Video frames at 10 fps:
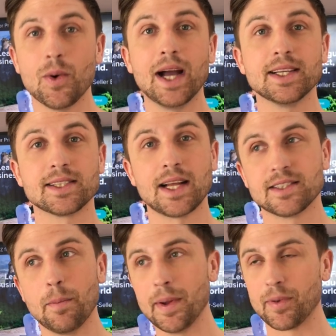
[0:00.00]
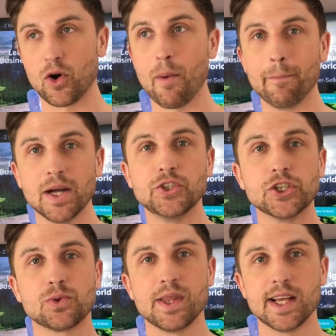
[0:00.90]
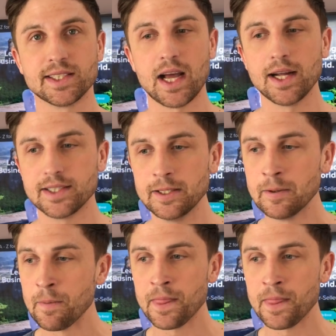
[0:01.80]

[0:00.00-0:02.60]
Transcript: I understand some people are on budgets when they're starting.